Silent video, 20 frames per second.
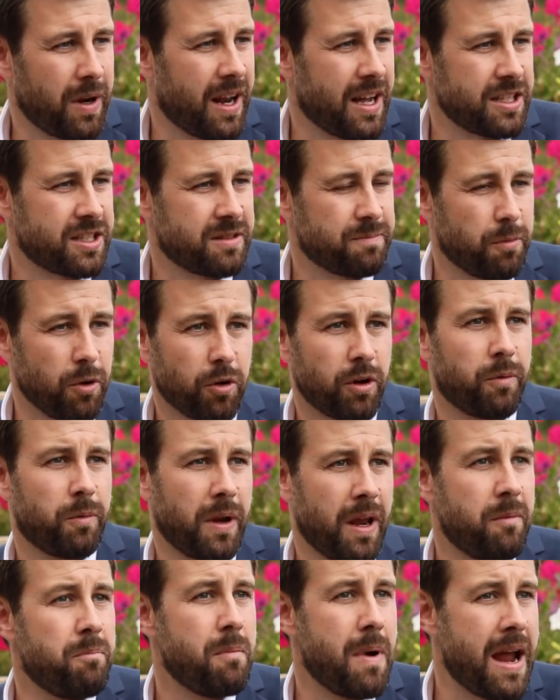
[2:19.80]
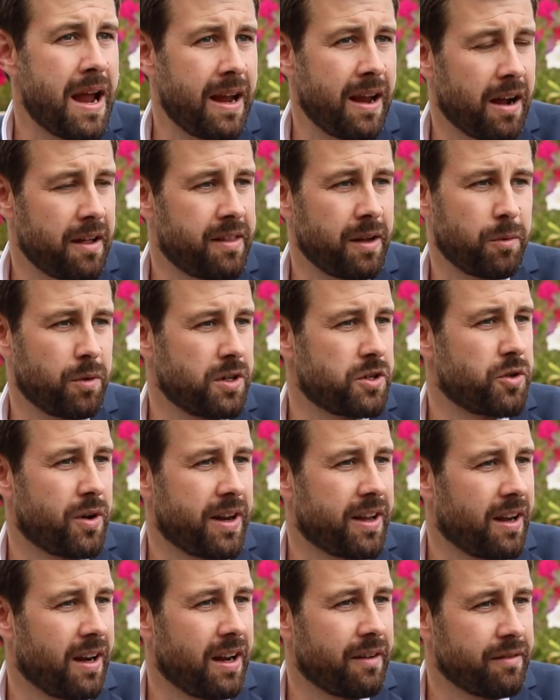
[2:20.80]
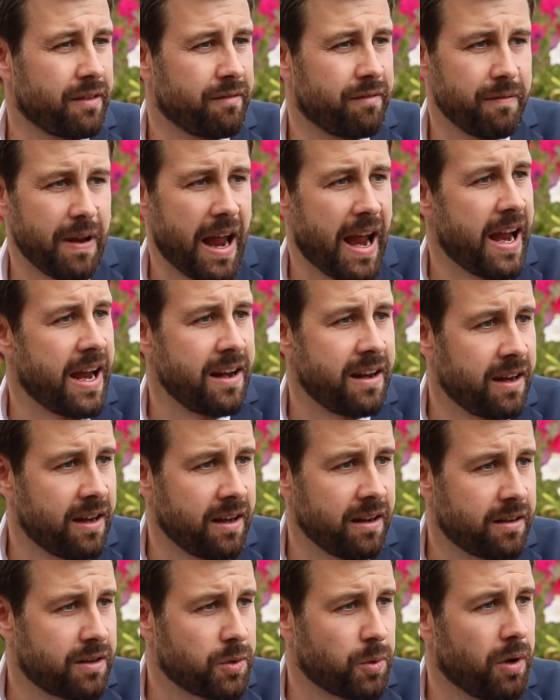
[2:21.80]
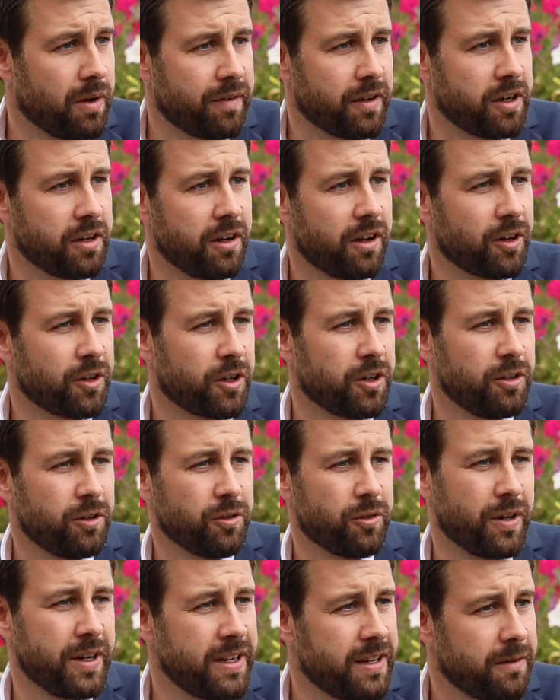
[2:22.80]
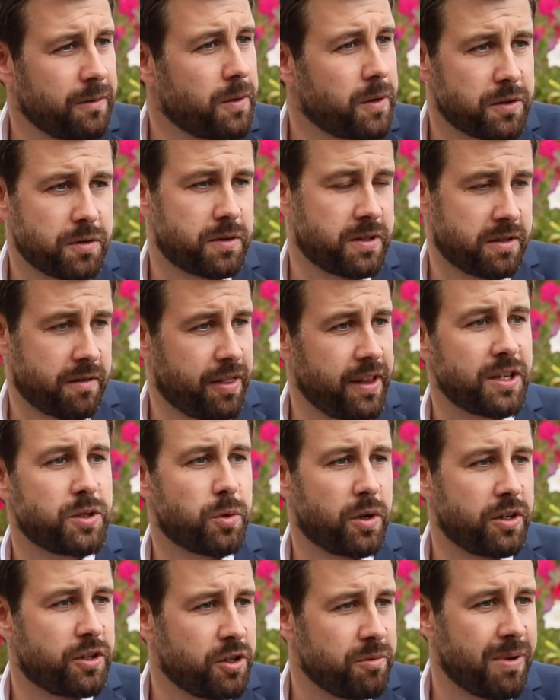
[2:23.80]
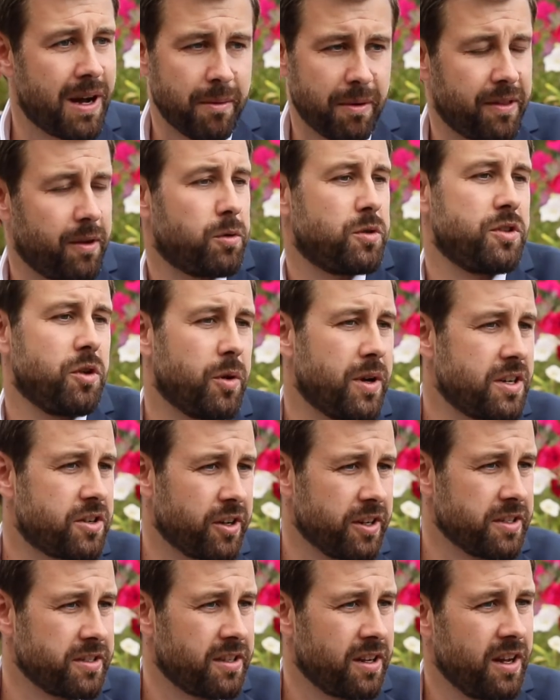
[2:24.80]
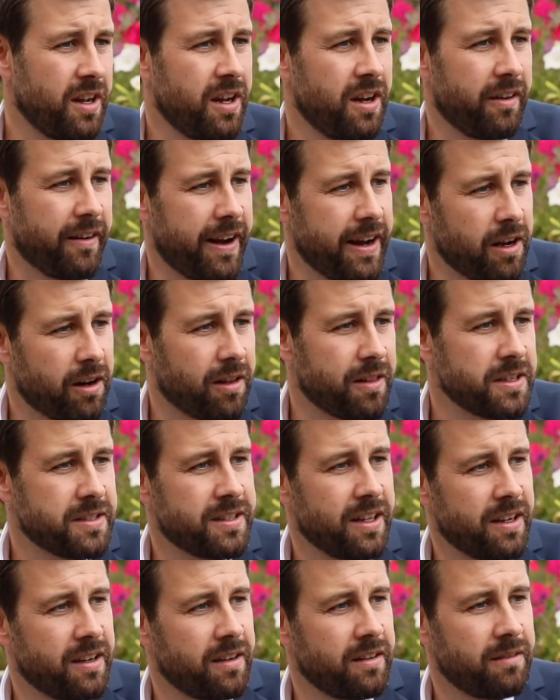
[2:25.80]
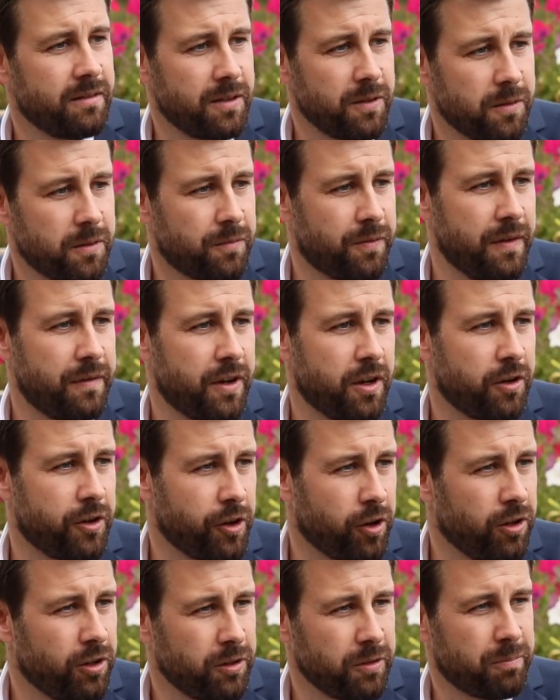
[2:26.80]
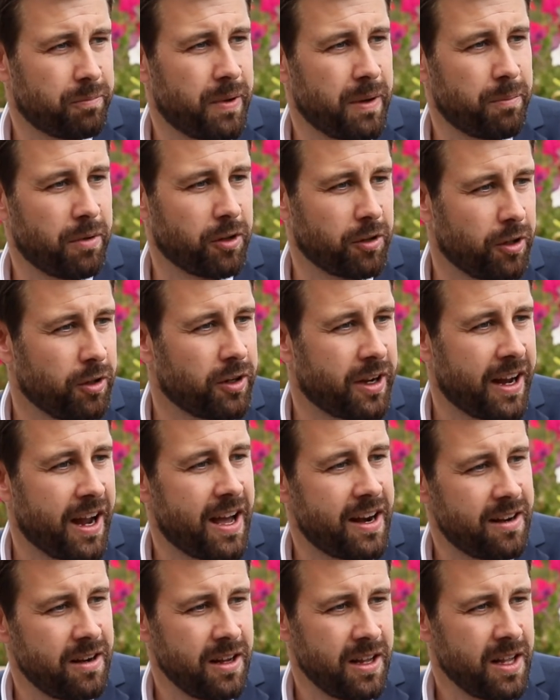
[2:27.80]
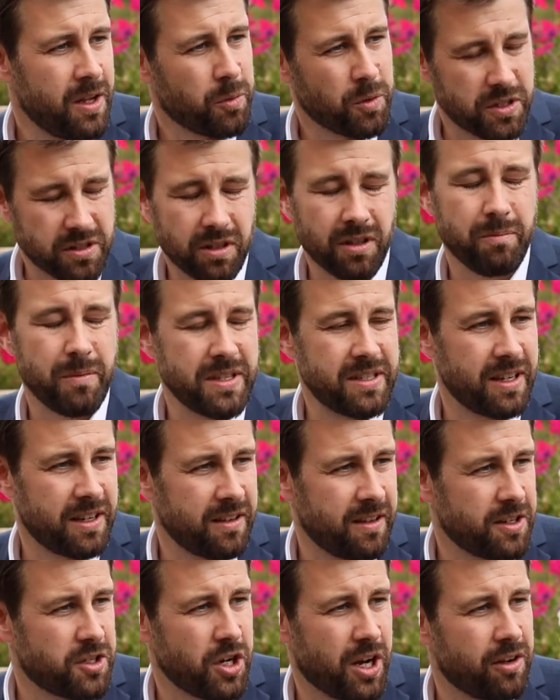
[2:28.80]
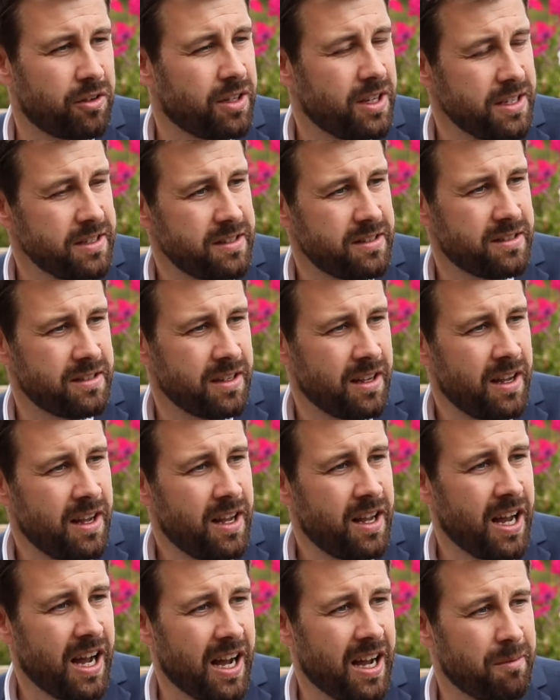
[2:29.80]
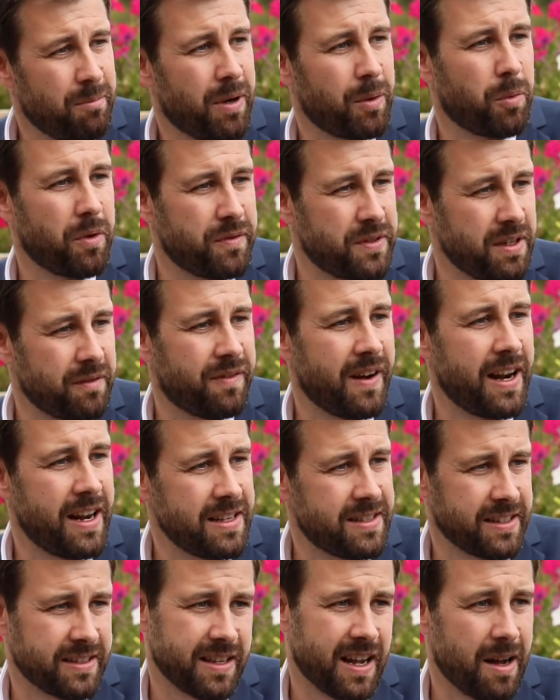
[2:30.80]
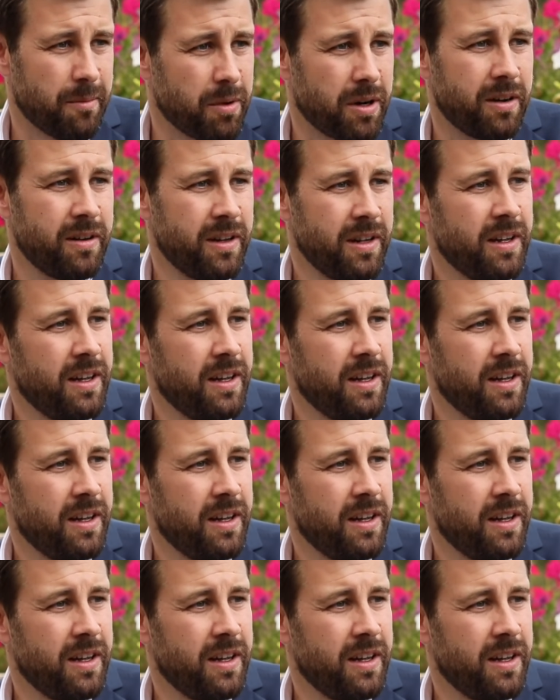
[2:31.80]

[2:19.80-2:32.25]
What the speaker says: we last spoke in May, I think we were trading $1,180, $1,200 gold, right? Things weren't too bad, but there was no interest, right? All of a sudden, $1,500 gold, people are looking at it. We're still missing the generalists, but we've seen financings happen.